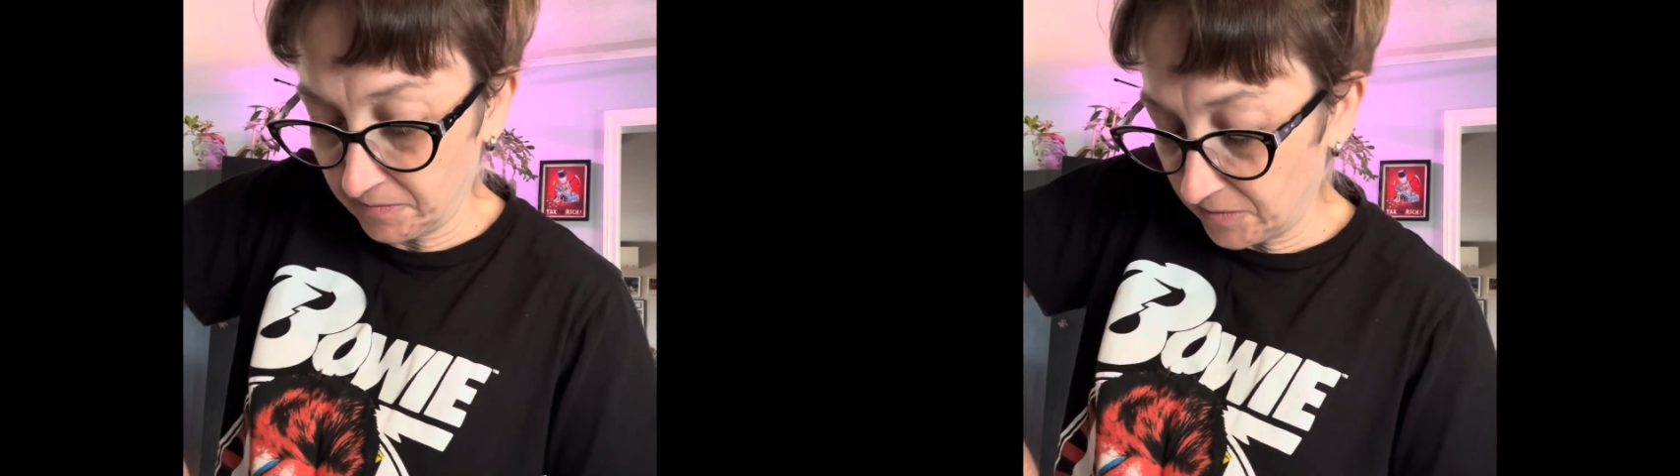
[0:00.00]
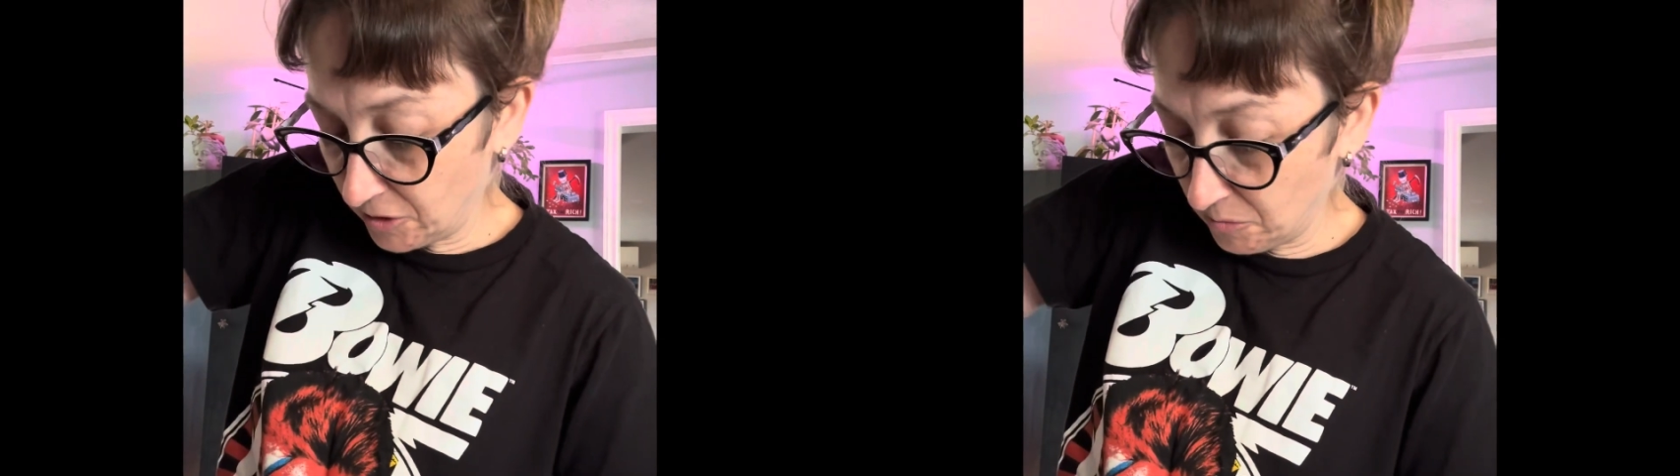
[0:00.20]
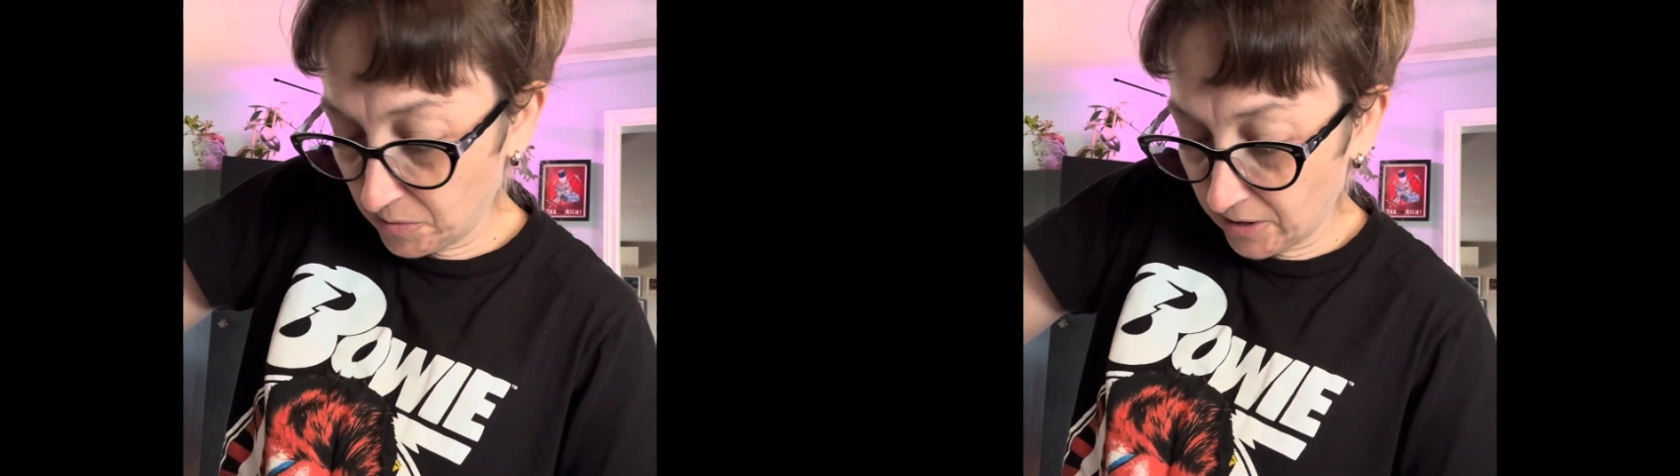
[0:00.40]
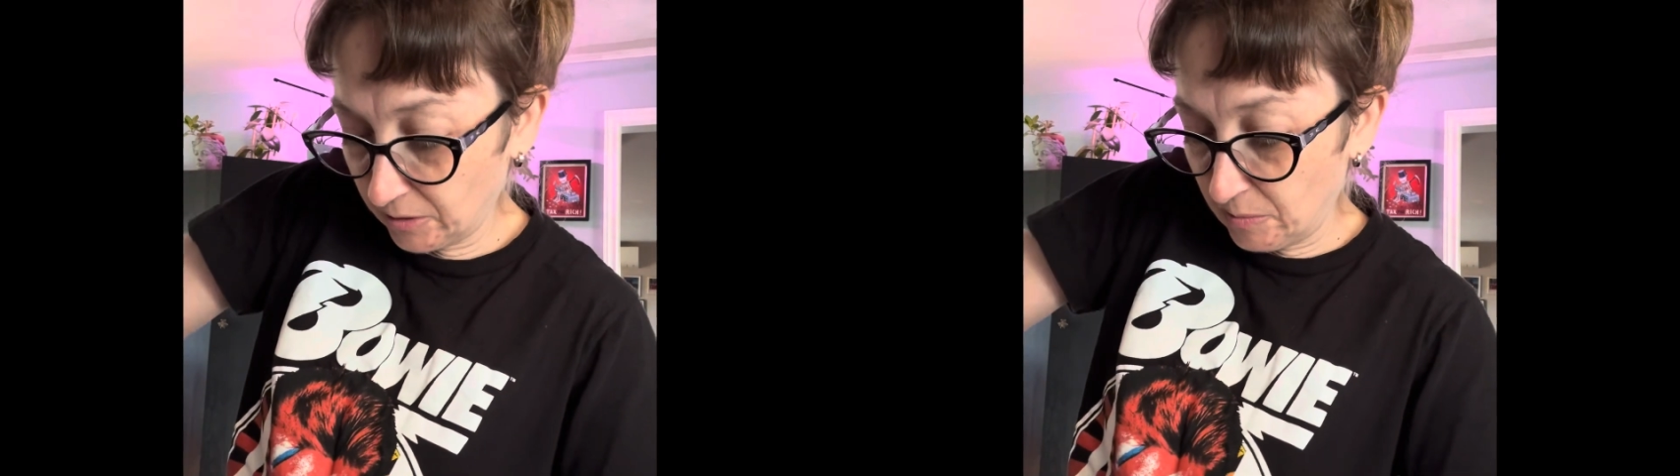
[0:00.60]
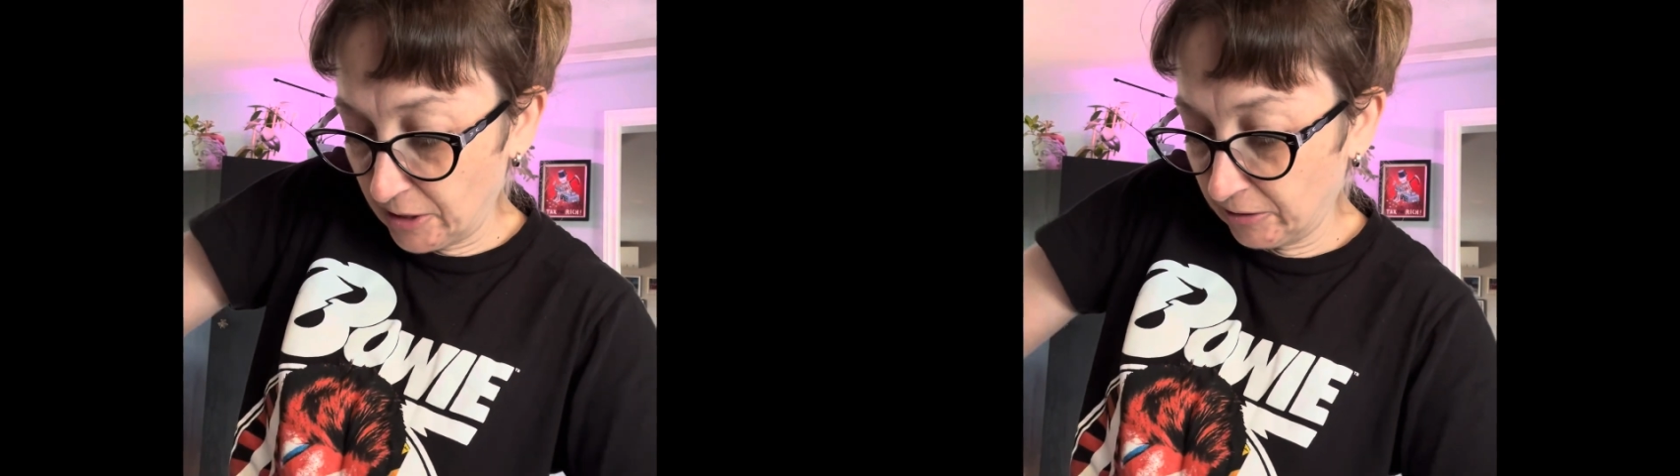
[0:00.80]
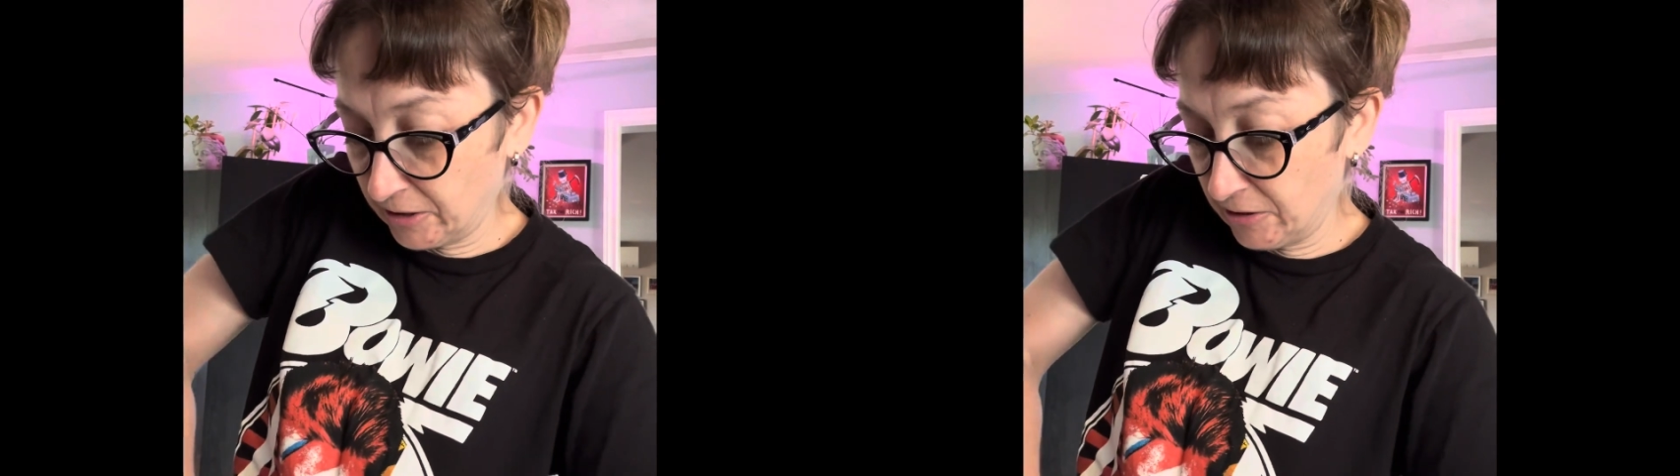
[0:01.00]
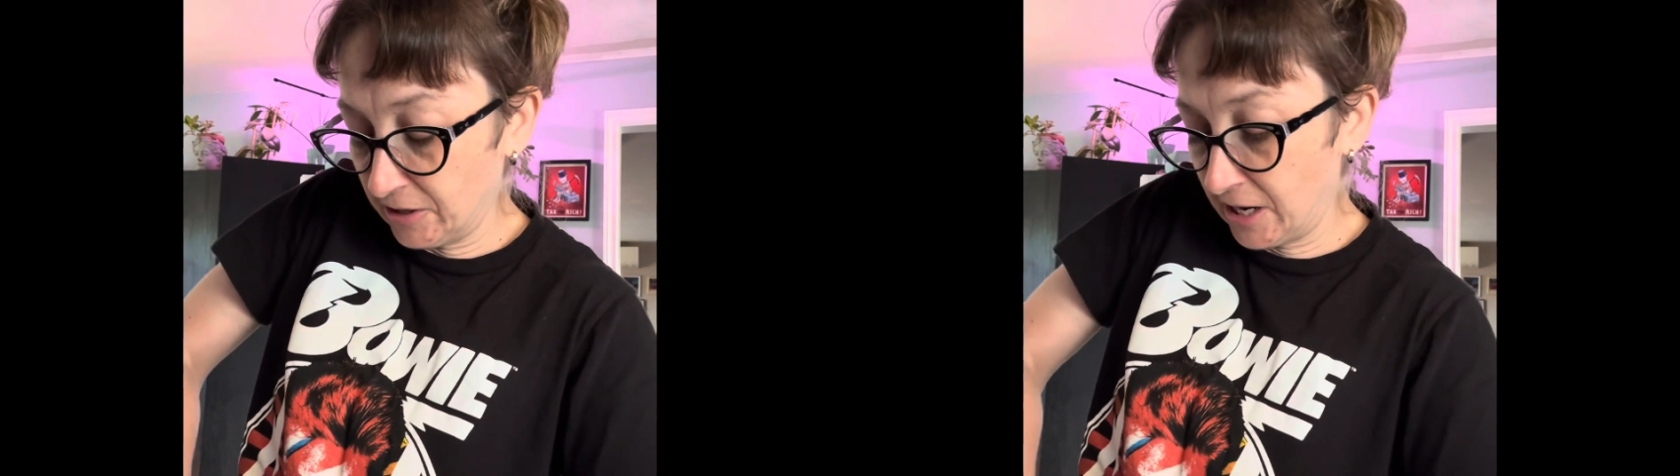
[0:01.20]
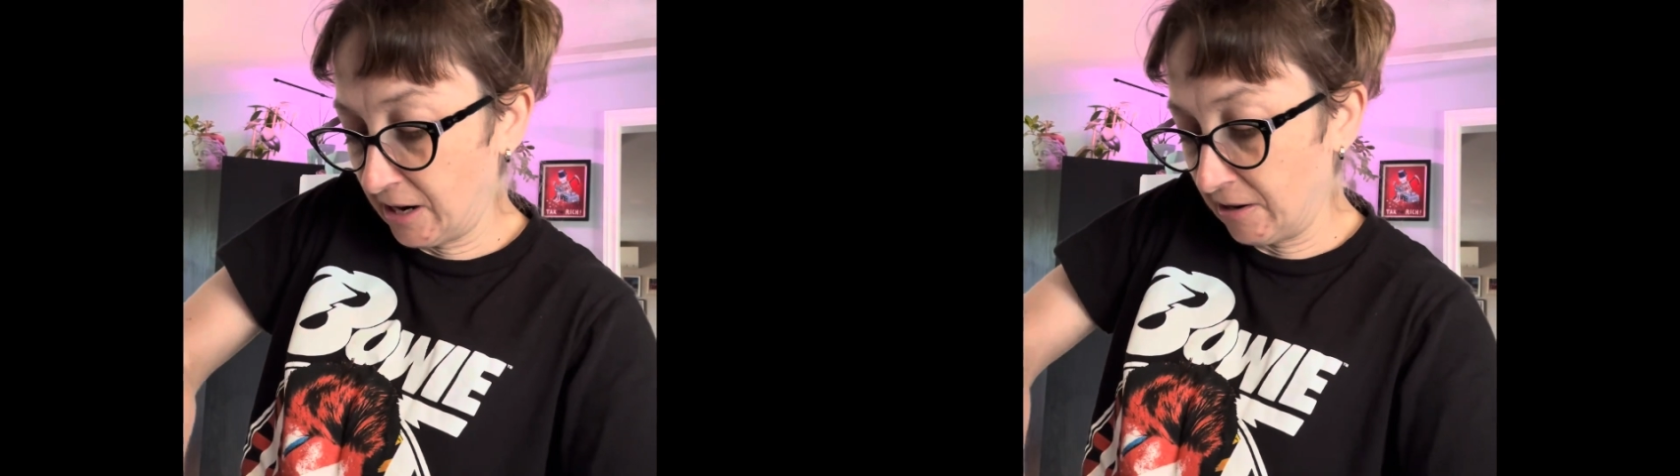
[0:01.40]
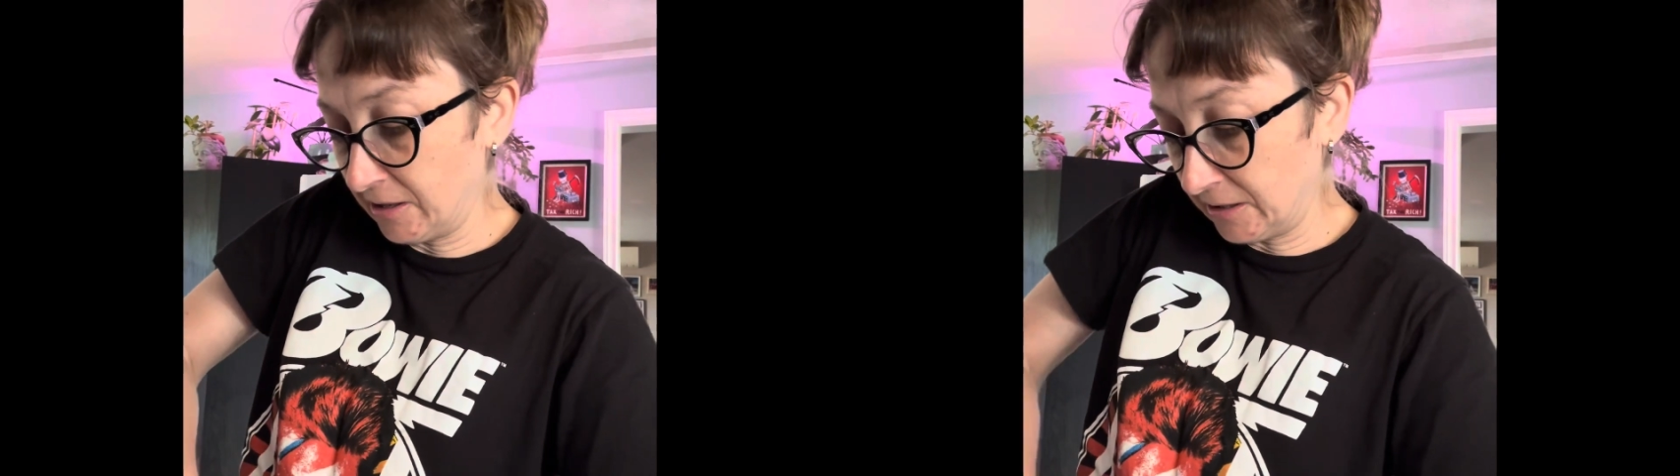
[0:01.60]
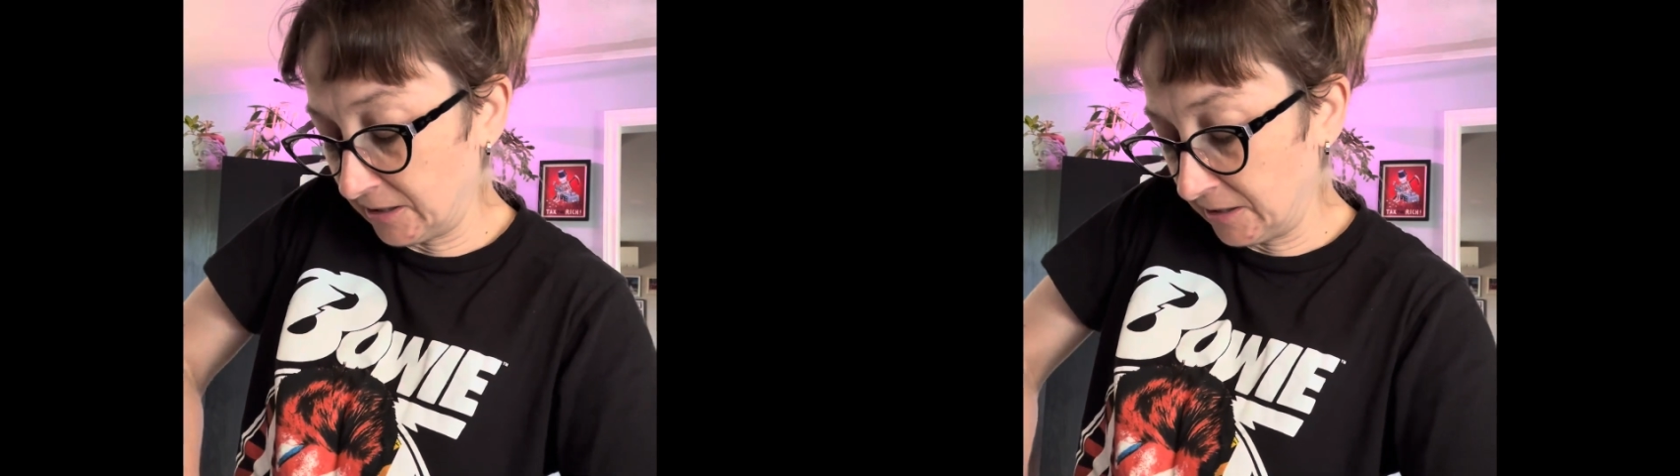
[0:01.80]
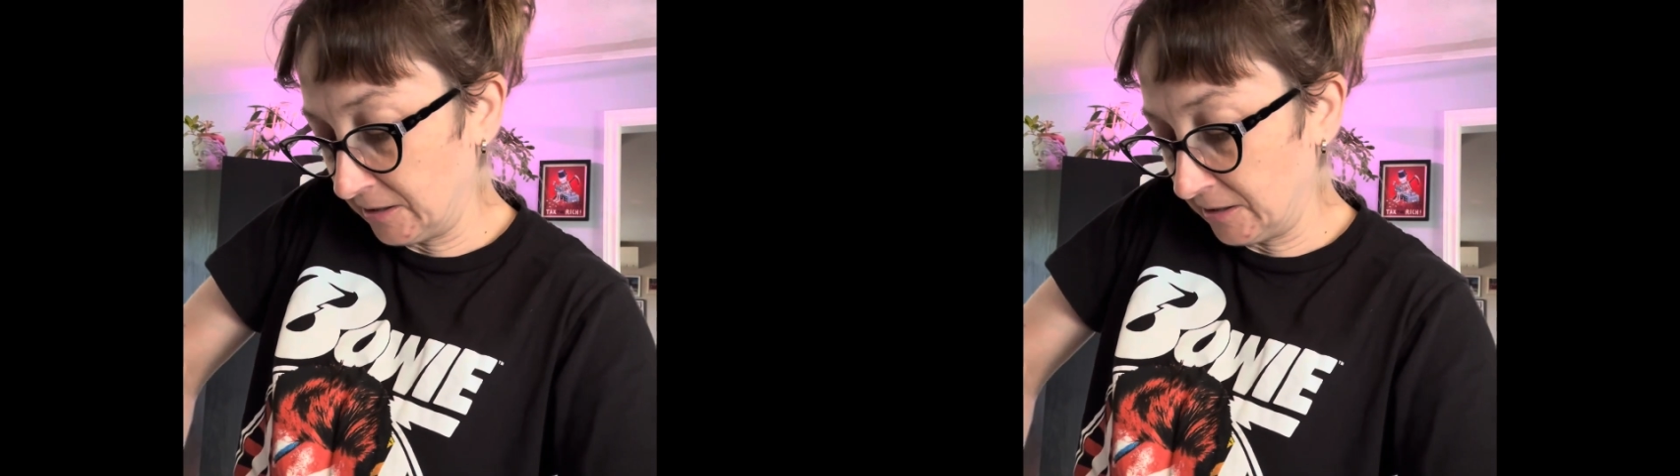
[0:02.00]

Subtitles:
don't bother peeling your carrots.